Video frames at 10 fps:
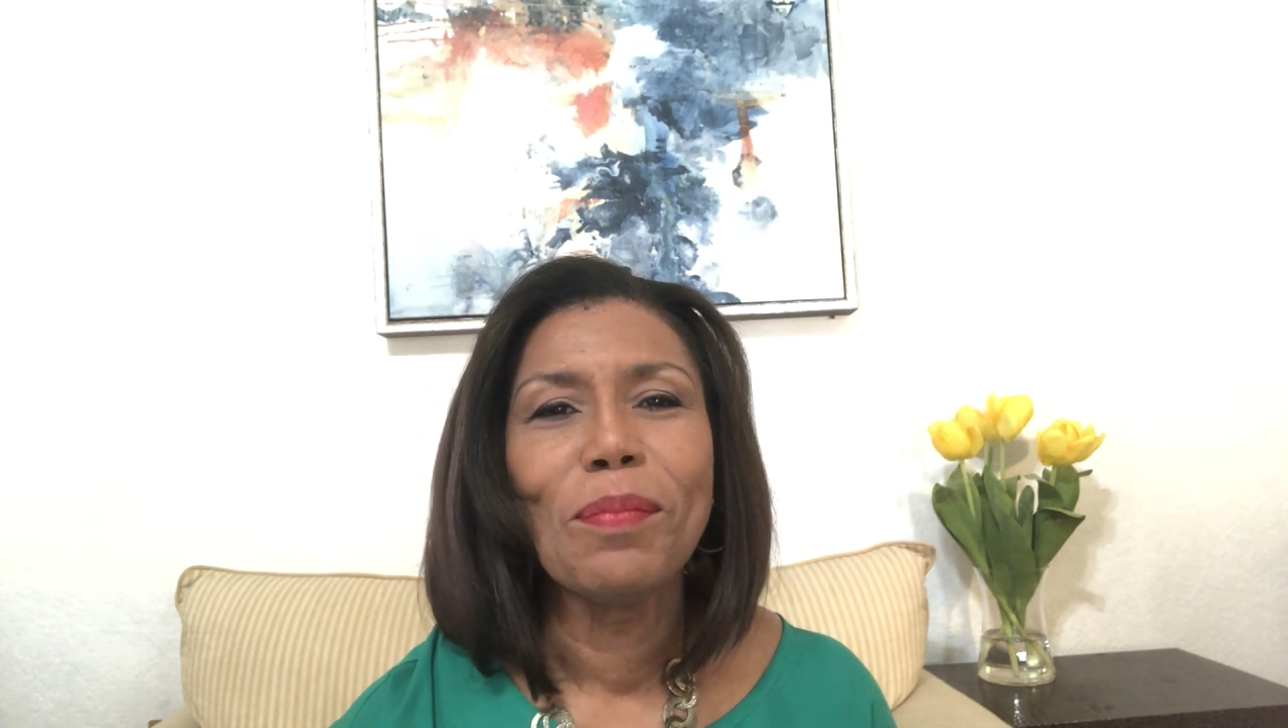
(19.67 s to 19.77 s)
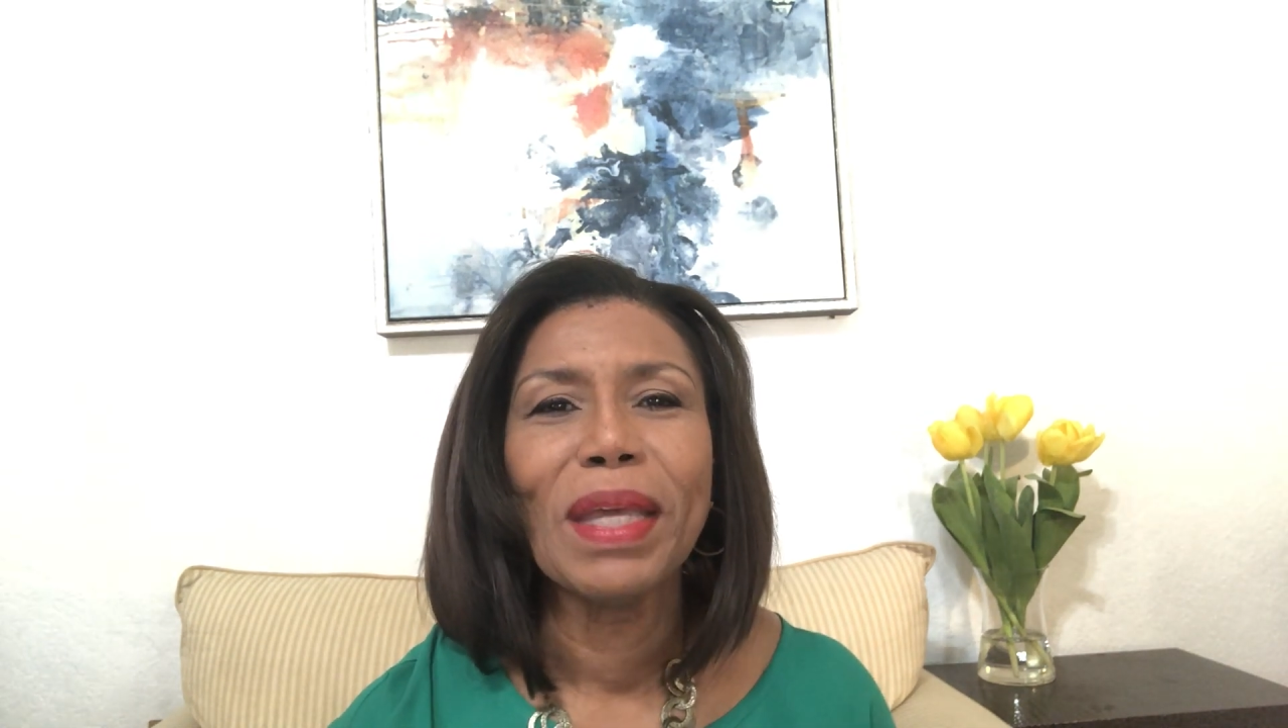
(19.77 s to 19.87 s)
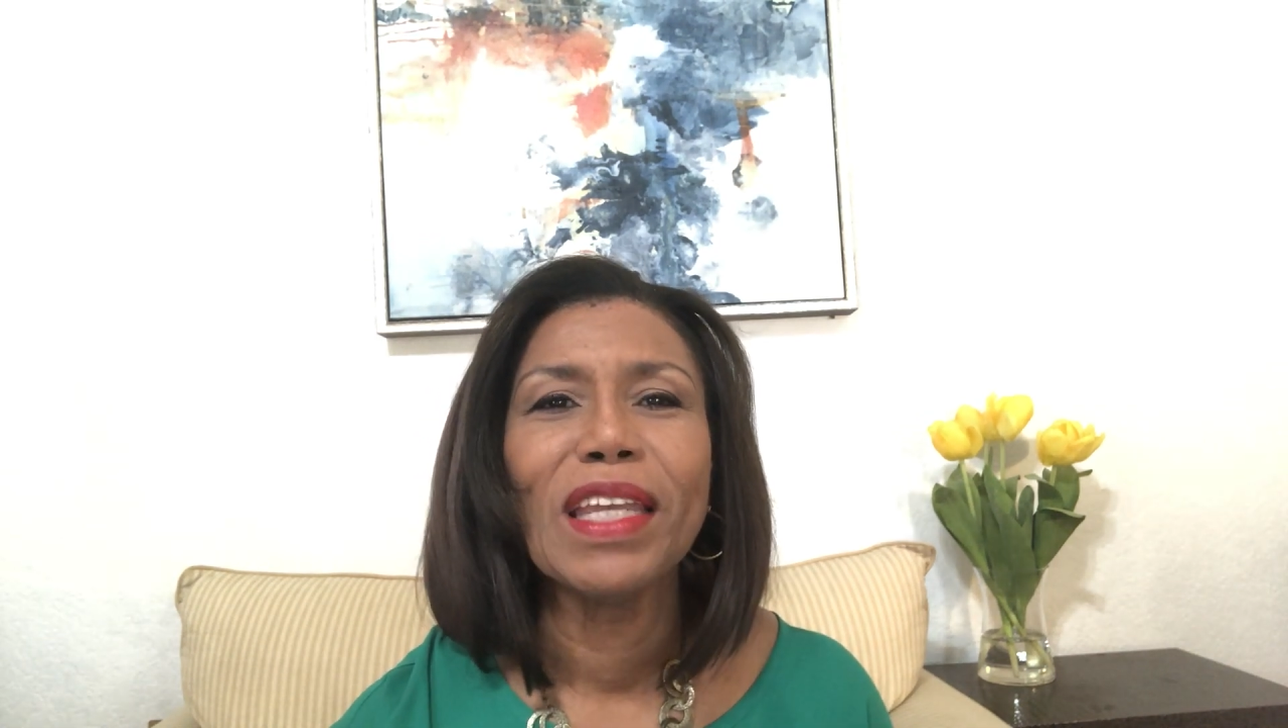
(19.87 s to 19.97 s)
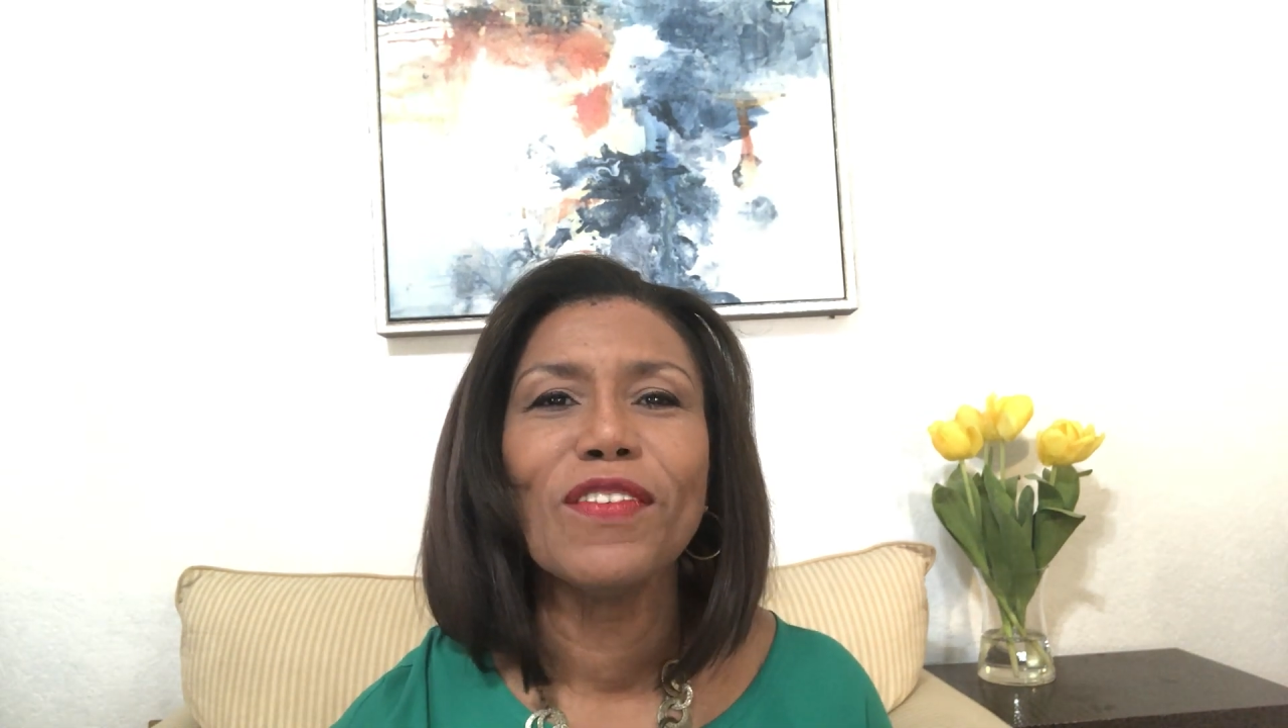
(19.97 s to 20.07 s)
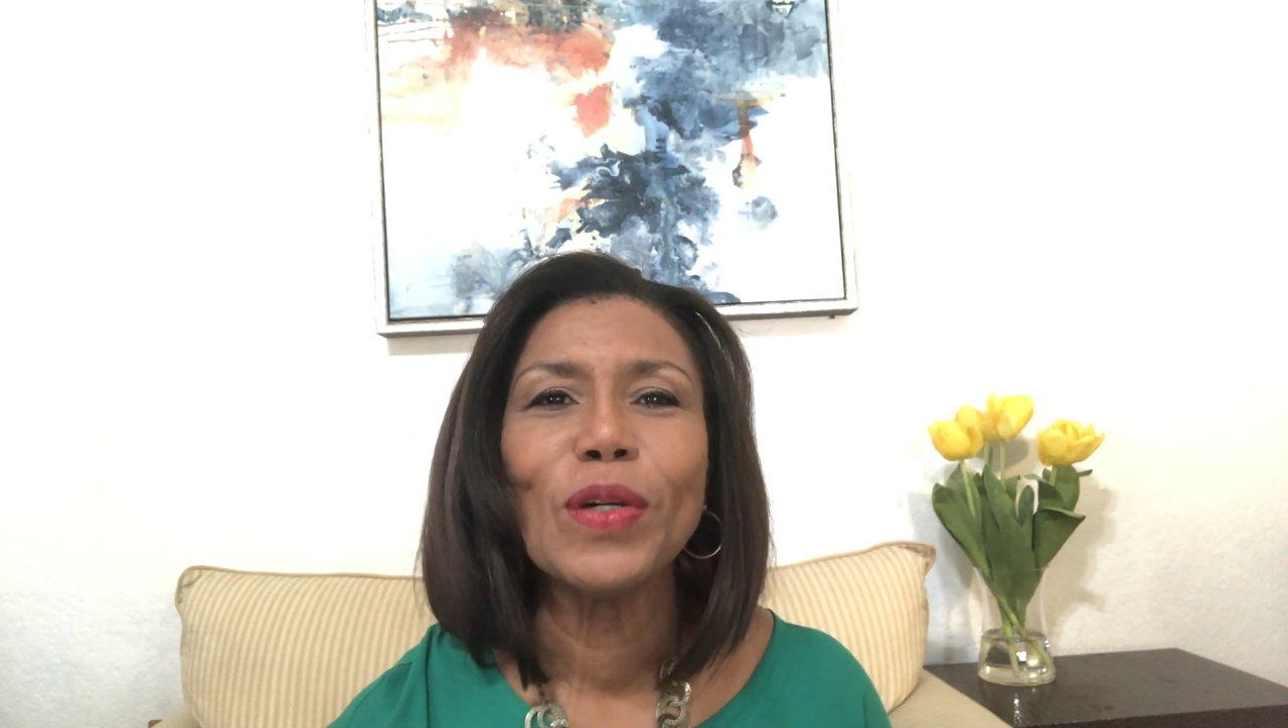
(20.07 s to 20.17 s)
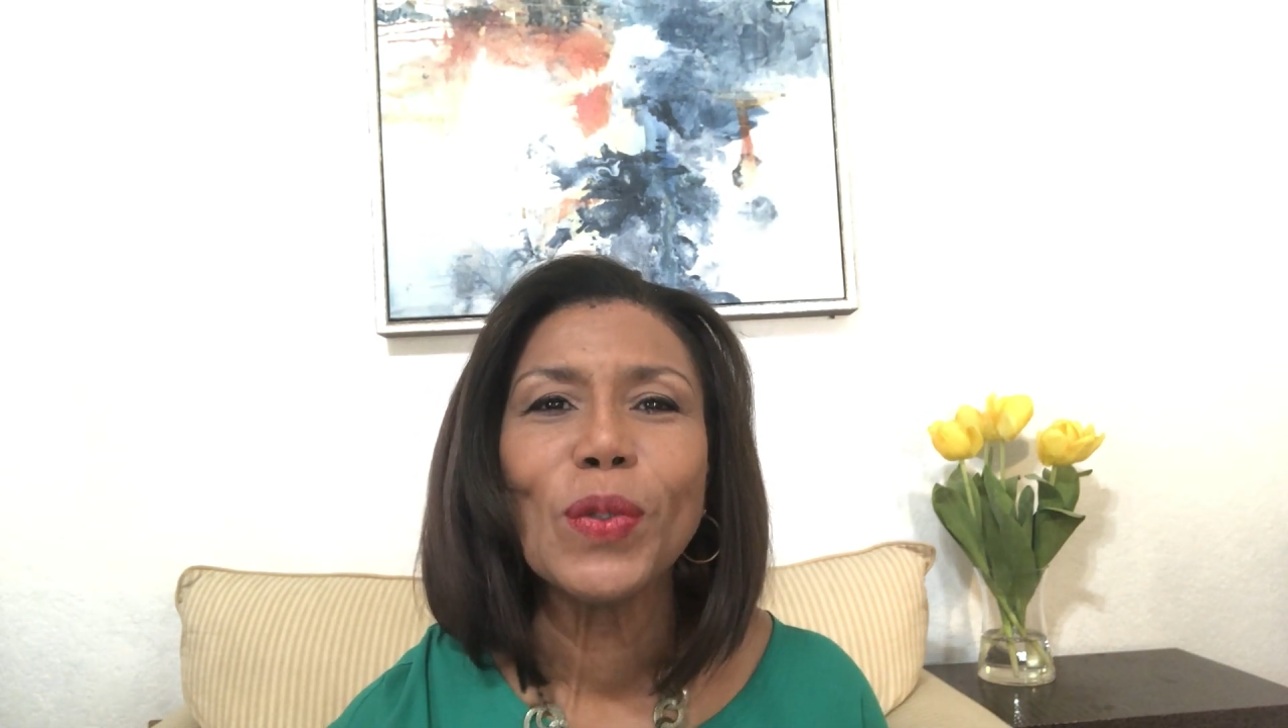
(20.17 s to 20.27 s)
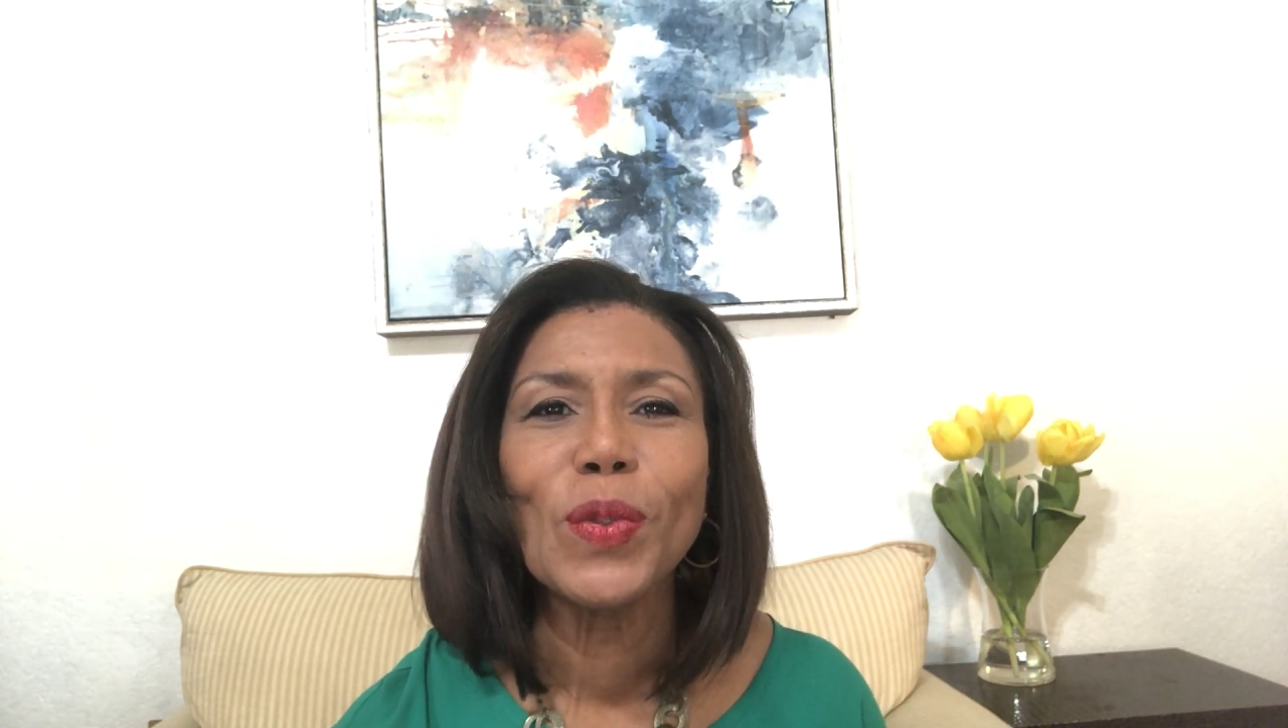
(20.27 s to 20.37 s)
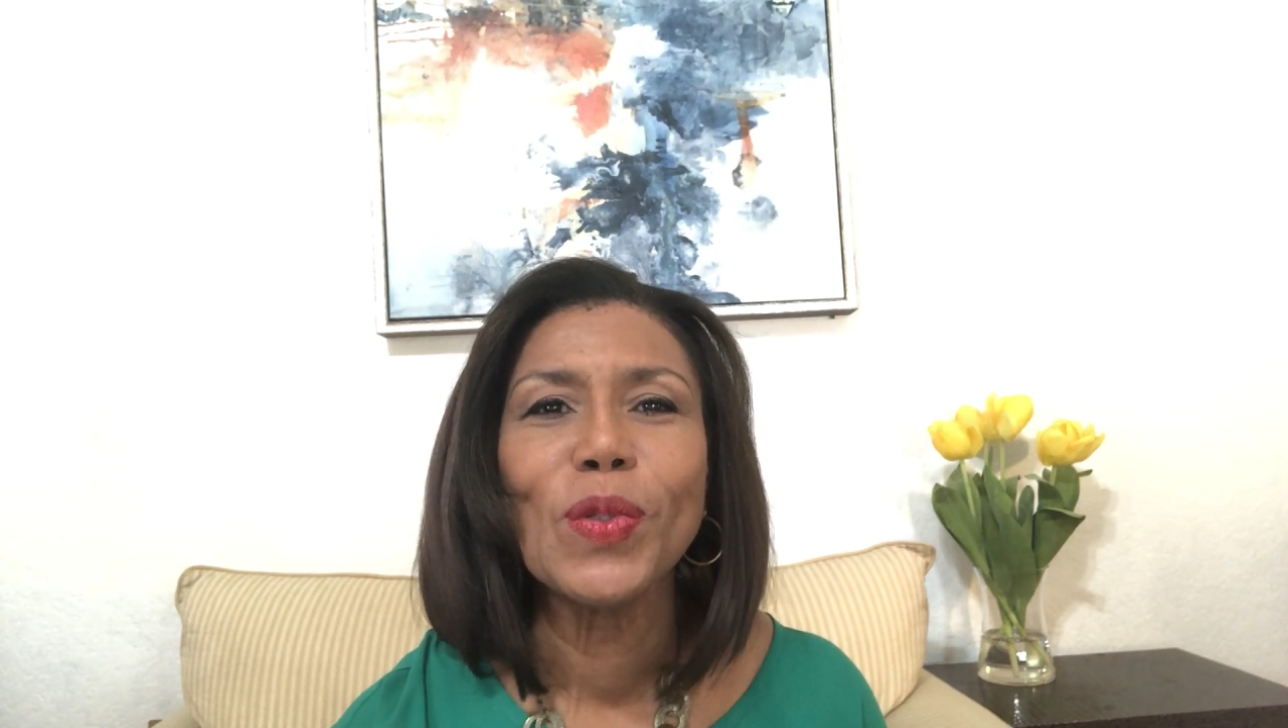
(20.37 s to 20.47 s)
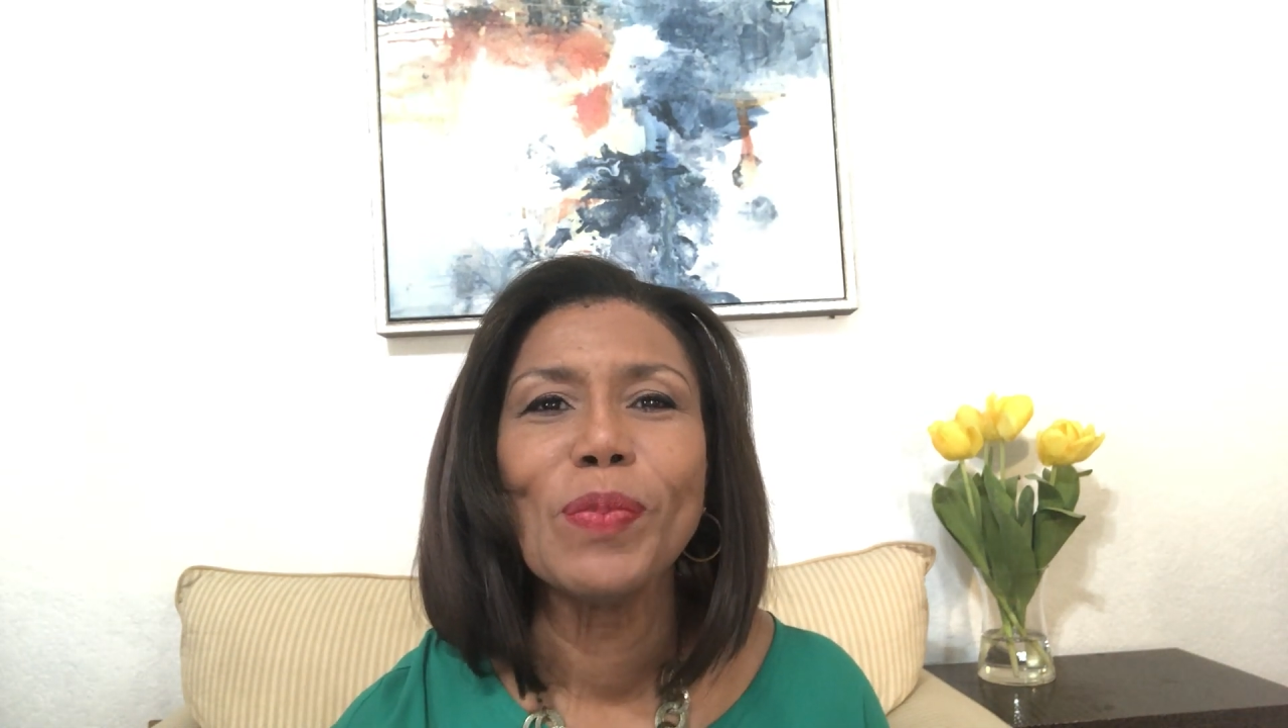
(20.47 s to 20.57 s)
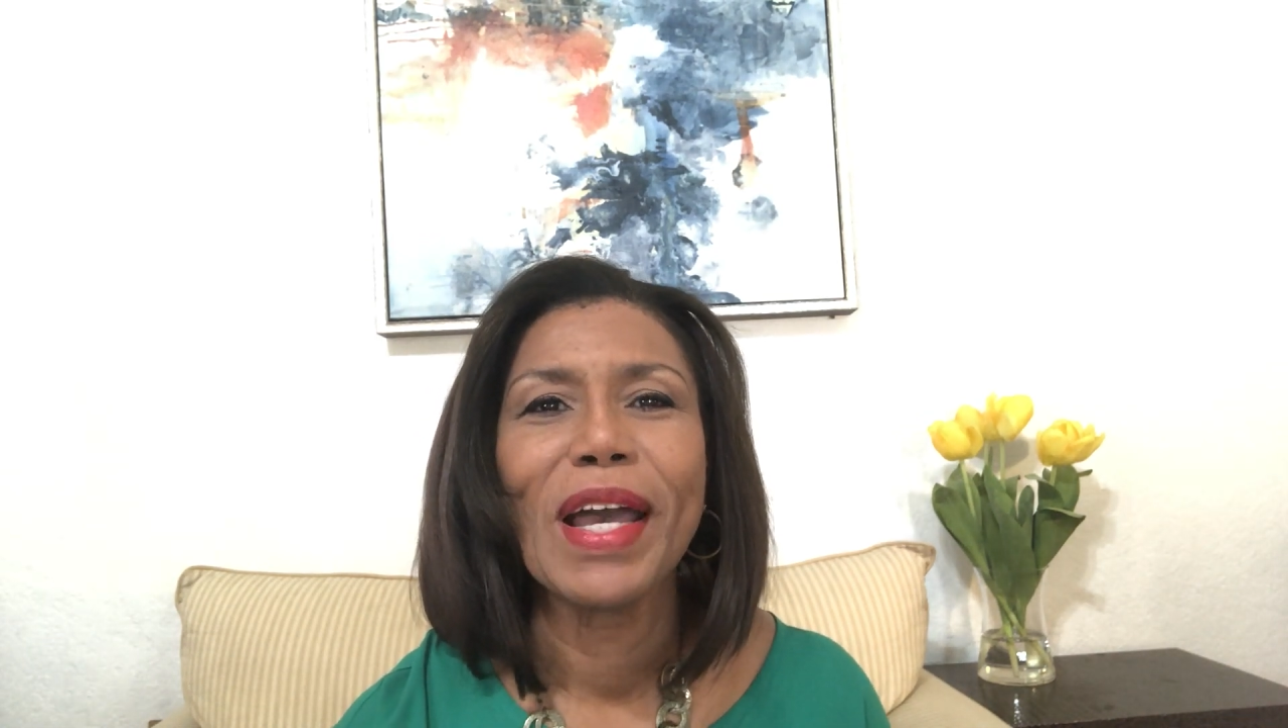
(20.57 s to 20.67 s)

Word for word: many of whom